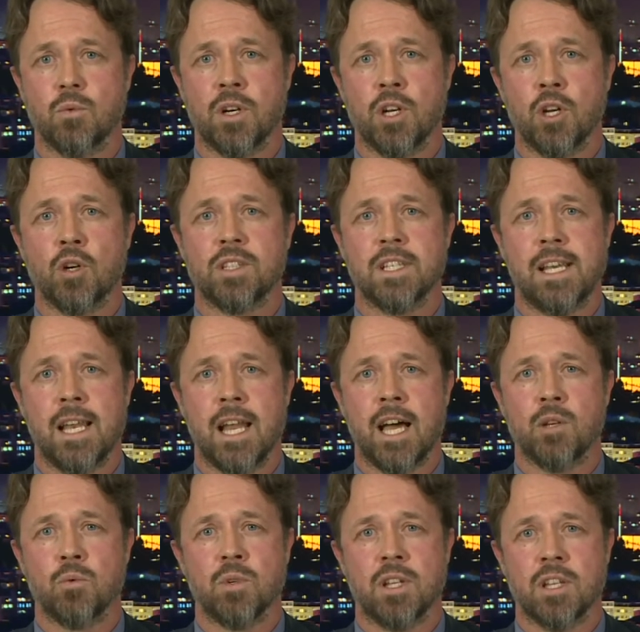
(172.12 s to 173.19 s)
We're not in
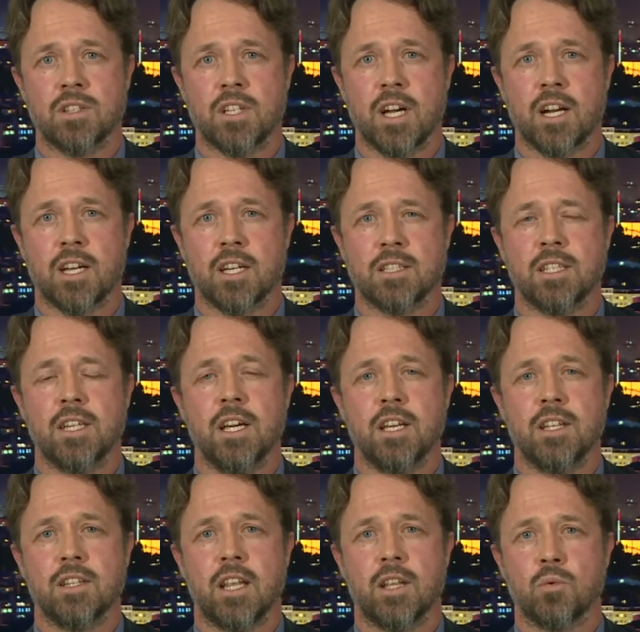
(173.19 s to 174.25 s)
line with the target
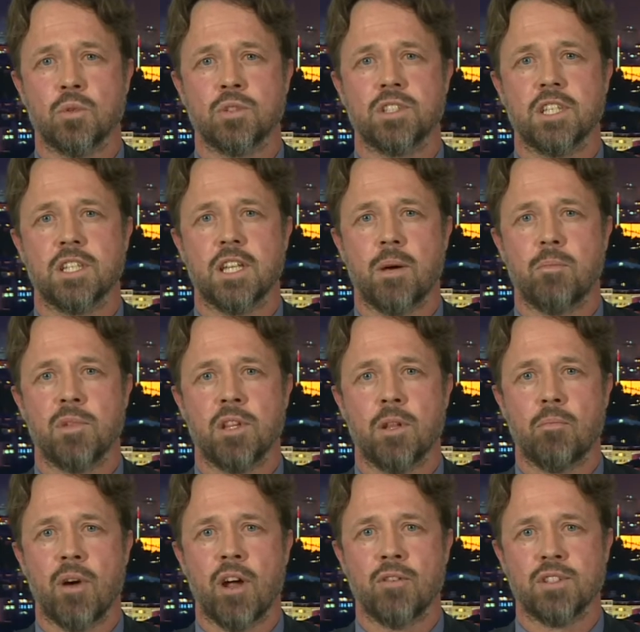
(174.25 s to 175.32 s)
that was set up in the
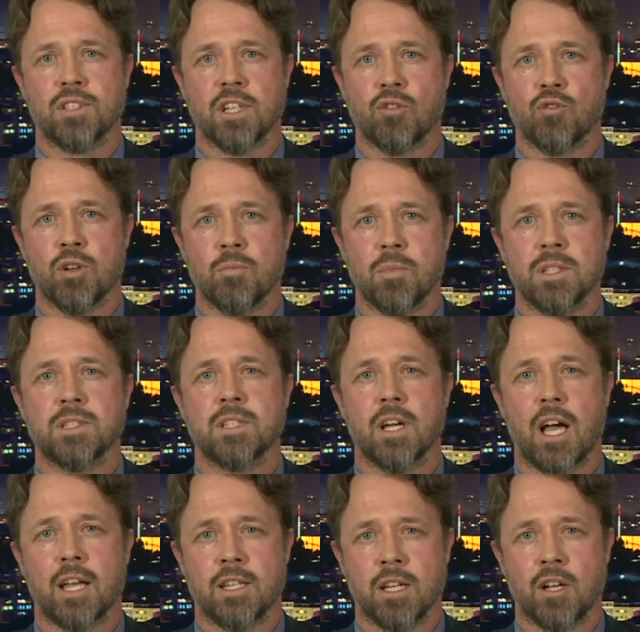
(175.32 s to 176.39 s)
Paris Agreement
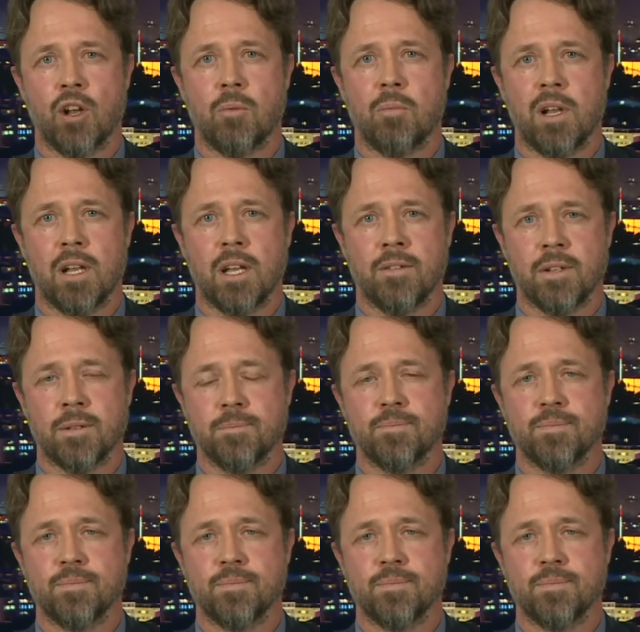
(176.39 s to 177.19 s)
at the global level.